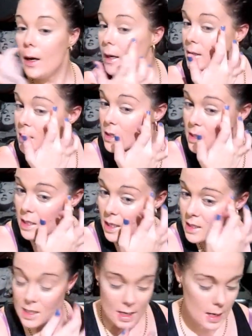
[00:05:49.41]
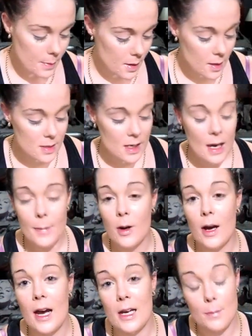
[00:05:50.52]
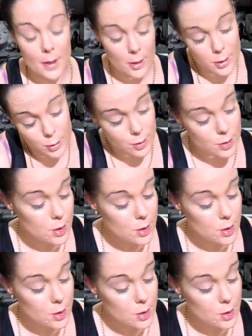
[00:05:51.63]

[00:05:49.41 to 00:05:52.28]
and it's a disgusting habit, and it's a habit I hate, but I do.